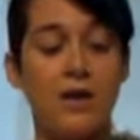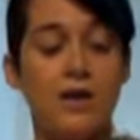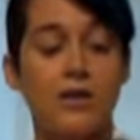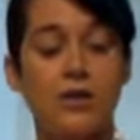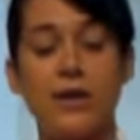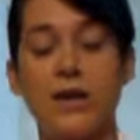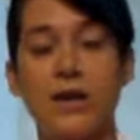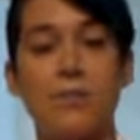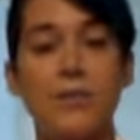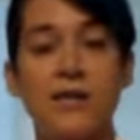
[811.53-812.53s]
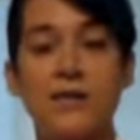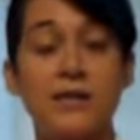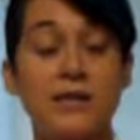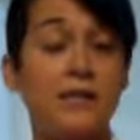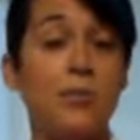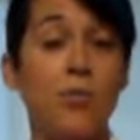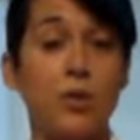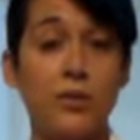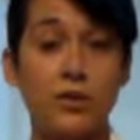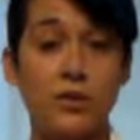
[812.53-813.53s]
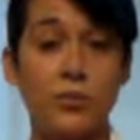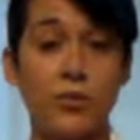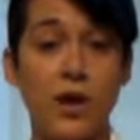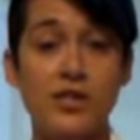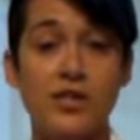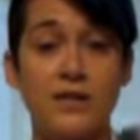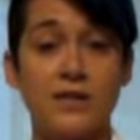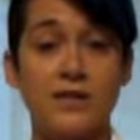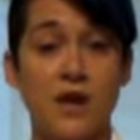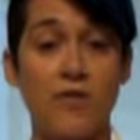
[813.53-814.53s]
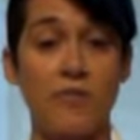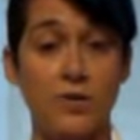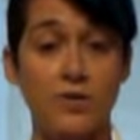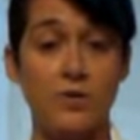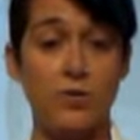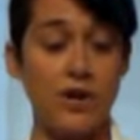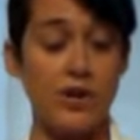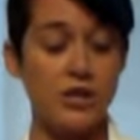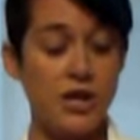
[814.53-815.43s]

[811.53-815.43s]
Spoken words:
you can get this is a boar bristle brush. It's a soft bristle brush.